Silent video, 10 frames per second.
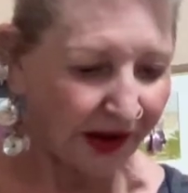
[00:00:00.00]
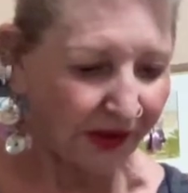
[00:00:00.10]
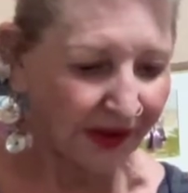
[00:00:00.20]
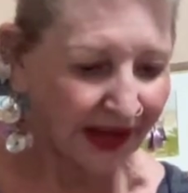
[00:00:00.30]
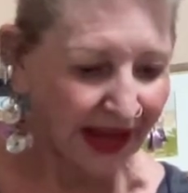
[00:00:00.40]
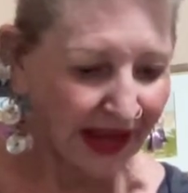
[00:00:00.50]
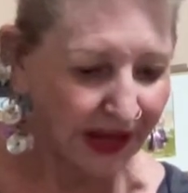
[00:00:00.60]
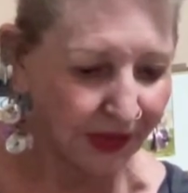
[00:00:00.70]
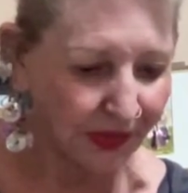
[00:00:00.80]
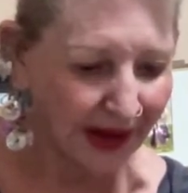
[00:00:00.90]

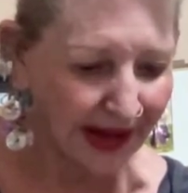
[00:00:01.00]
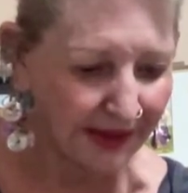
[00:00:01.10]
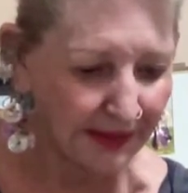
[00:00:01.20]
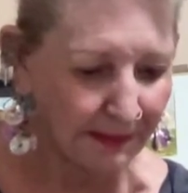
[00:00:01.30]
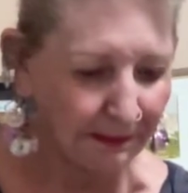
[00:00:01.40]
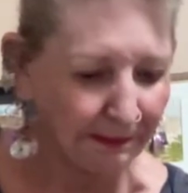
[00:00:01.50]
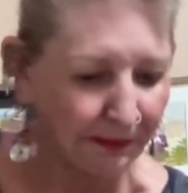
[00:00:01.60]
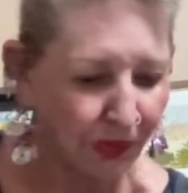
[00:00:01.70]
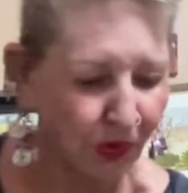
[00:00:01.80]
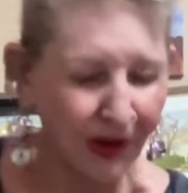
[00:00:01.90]
Okay, great
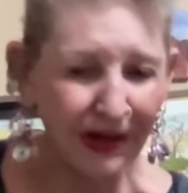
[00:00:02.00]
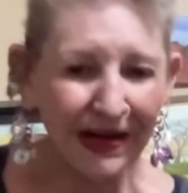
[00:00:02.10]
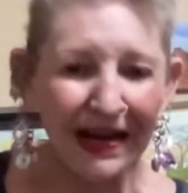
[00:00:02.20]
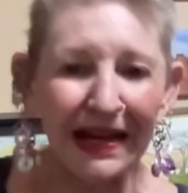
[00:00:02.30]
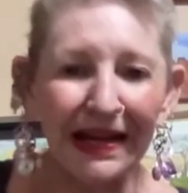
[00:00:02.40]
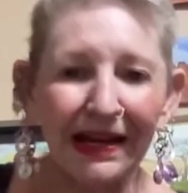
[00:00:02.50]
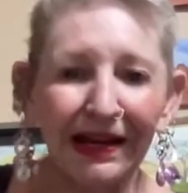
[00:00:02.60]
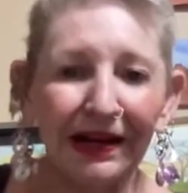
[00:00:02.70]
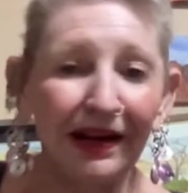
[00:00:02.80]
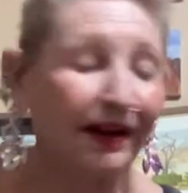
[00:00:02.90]

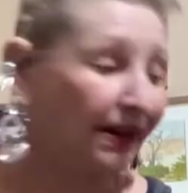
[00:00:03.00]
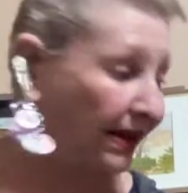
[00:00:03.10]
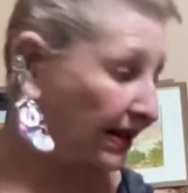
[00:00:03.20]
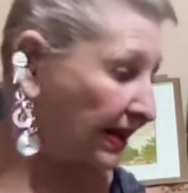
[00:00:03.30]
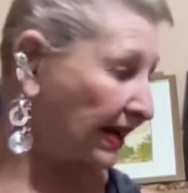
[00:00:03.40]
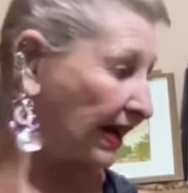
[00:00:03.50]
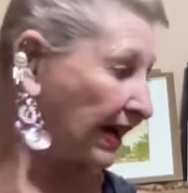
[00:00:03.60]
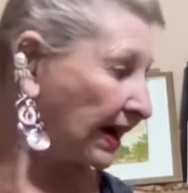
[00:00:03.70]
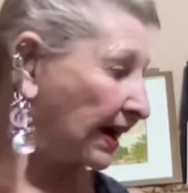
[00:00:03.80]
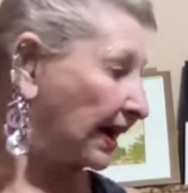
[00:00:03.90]
morning.
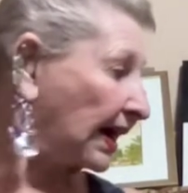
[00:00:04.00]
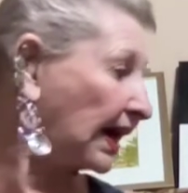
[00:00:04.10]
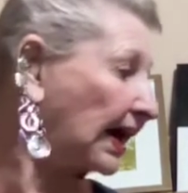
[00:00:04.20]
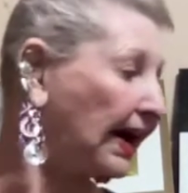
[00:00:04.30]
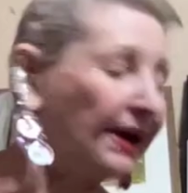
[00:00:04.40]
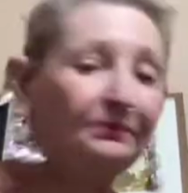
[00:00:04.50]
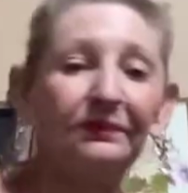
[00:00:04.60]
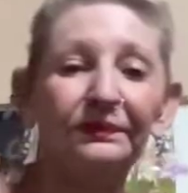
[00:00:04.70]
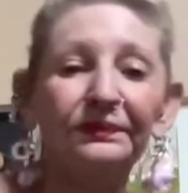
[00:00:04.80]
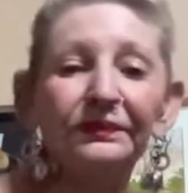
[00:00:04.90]
Um,
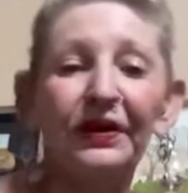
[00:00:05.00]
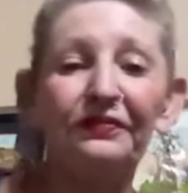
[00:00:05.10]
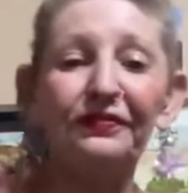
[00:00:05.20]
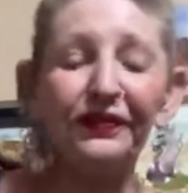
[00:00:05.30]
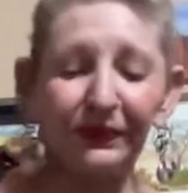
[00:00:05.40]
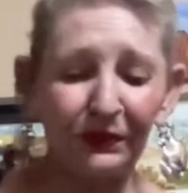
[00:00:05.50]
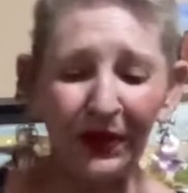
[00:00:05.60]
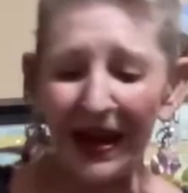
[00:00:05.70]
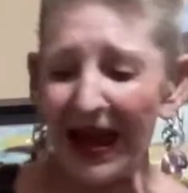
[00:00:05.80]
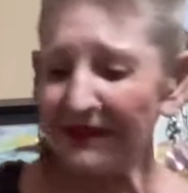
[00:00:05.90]

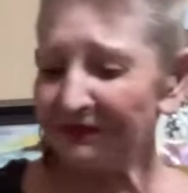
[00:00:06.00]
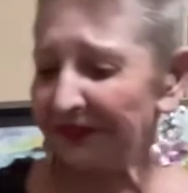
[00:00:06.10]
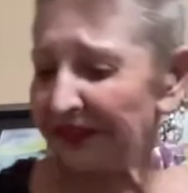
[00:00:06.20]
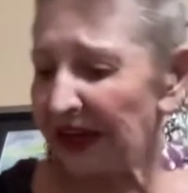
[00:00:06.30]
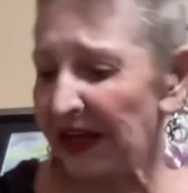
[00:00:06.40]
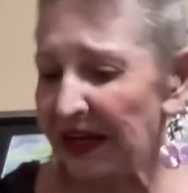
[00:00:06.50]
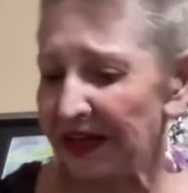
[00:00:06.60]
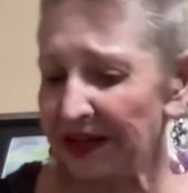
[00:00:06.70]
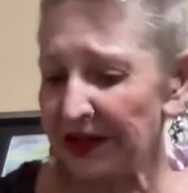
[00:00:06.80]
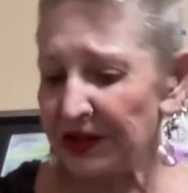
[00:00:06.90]
we have uh,
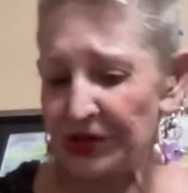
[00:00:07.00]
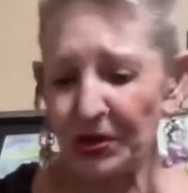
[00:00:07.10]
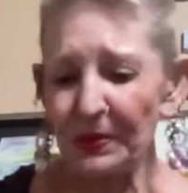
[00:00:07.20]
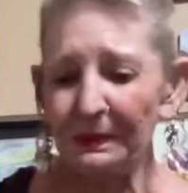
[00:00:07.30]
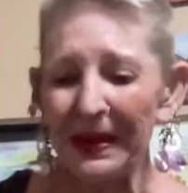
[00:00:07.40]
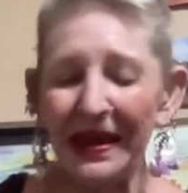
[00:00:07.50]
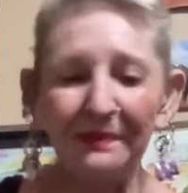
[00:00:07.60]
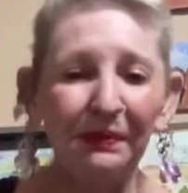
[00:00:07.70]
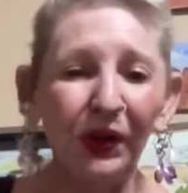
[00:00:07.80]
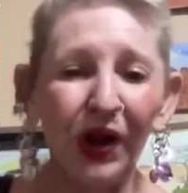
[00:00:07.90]
new
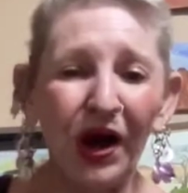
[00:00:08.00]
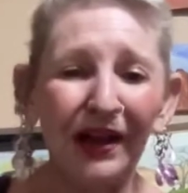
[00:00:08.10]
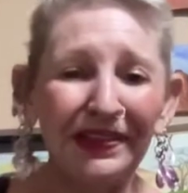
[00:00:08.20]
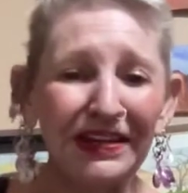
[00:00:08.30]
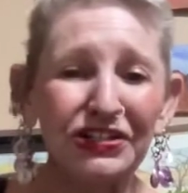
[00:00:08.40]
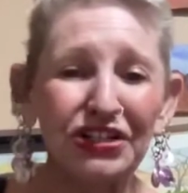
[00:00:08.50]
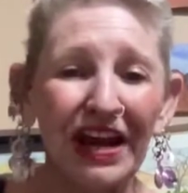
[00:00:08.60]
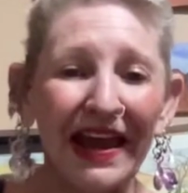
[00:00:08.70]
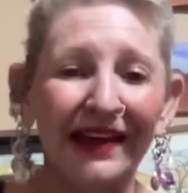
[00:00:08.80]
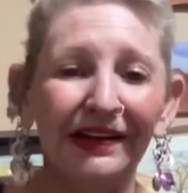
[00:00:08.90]
people on the
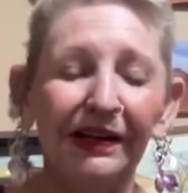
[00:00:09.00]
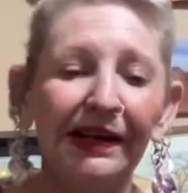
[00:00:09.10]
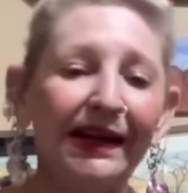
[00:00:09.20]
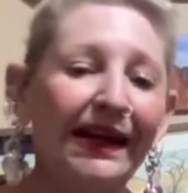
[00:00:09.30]
channel,